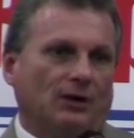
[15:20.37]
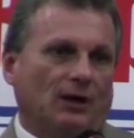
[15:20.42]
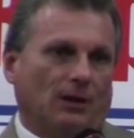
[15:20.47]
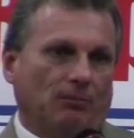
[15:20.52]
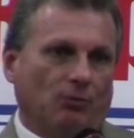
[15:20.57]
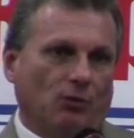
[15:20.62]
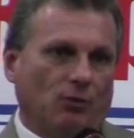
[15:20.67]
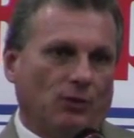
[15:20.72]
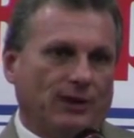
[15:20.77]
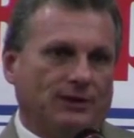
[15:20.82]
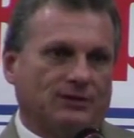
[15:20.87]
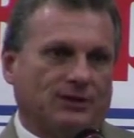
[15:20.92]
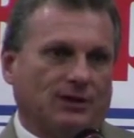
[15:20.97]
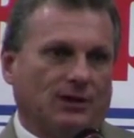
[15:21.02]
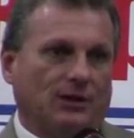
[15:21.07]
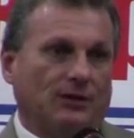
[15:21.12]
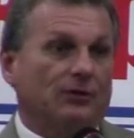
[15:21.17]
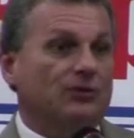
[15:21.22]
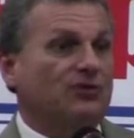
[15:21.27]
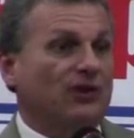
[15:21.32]
a couple weeks
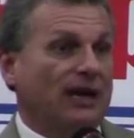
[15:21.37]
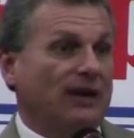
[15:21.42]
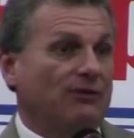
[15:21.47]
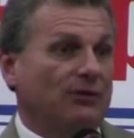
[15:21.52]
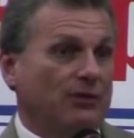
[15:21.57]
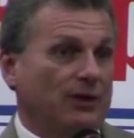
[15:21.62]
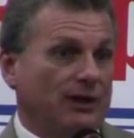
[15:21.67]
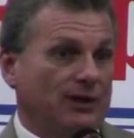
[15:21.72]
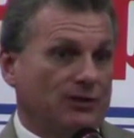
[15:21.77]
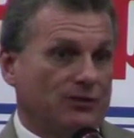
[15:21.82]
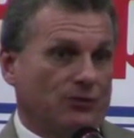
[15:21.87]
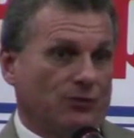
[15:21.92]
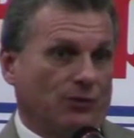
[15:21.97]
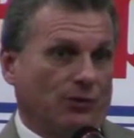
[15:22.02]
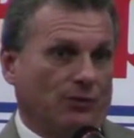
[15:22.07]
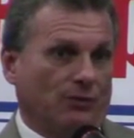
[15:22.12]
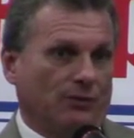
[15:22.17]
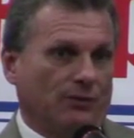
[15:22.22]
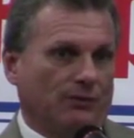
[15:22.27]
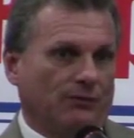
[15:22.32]
ago to travel to
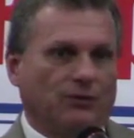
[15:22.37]
Israel.